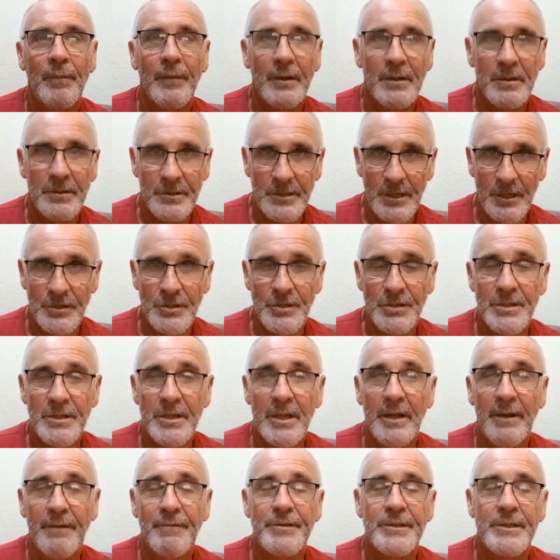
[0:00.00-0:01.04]
such as
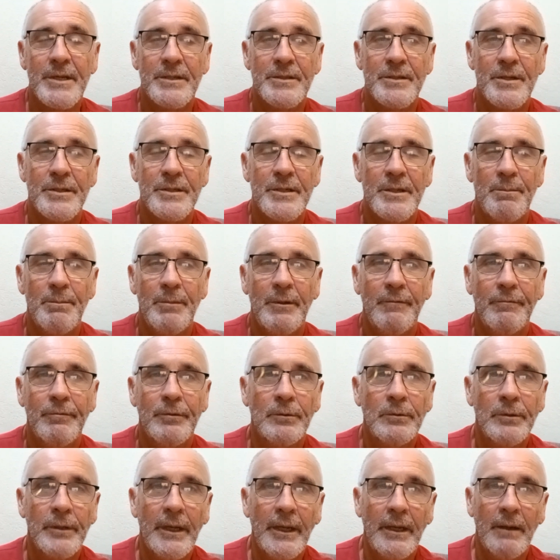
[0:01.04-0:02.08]
thefts, as I said
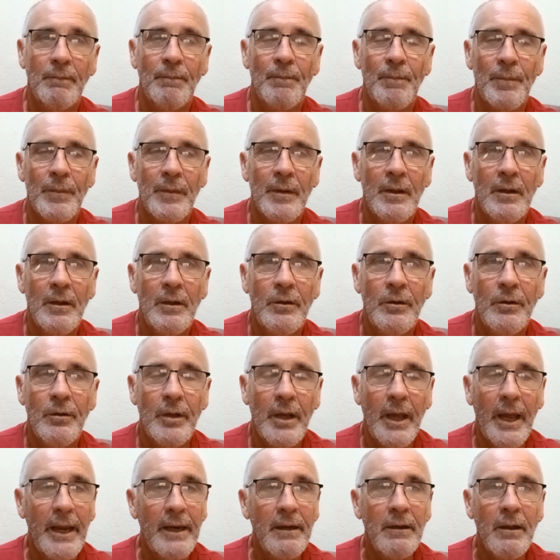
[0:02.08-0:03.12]
beforehand. You
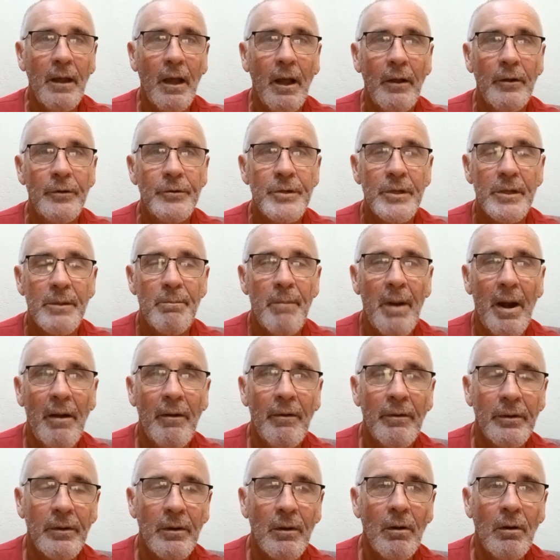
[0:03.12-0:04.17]
can go to the
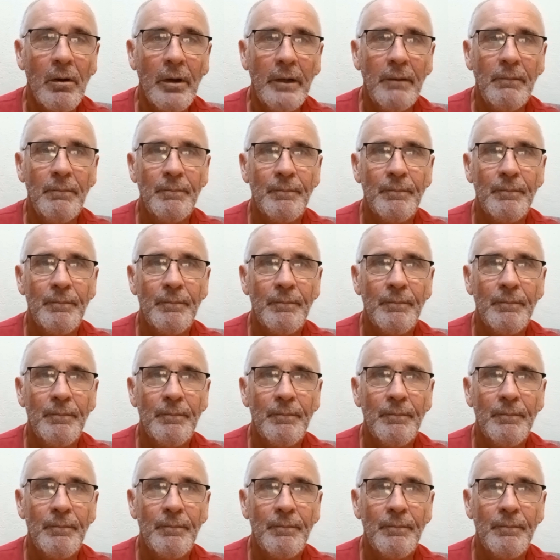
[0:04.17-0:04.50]
barangay,